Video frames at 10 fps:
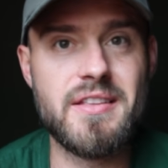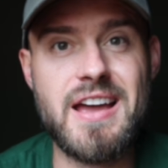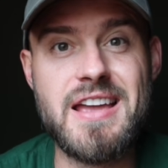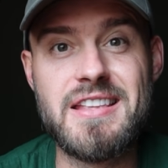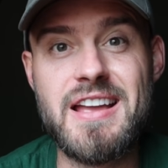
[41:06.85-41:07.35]
the
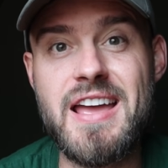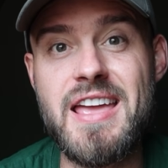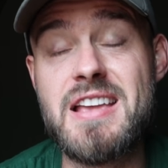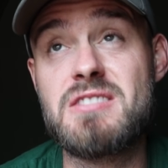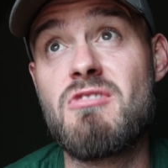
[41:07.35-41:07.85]
day today
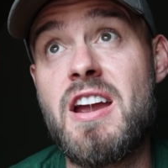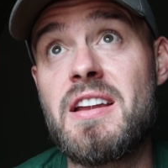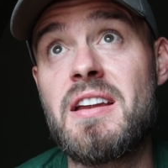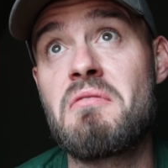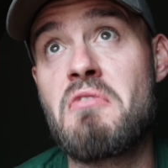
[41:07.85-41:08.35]
it's
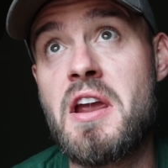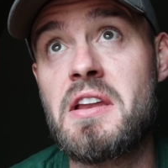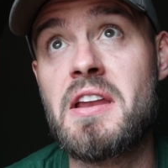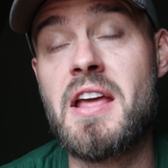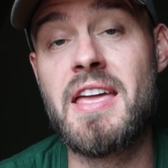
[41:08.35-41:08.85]
raining and
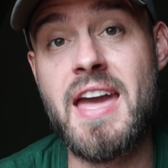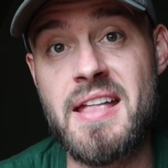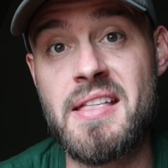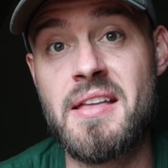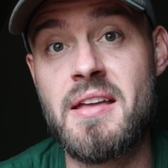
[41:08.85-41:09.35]
raining again.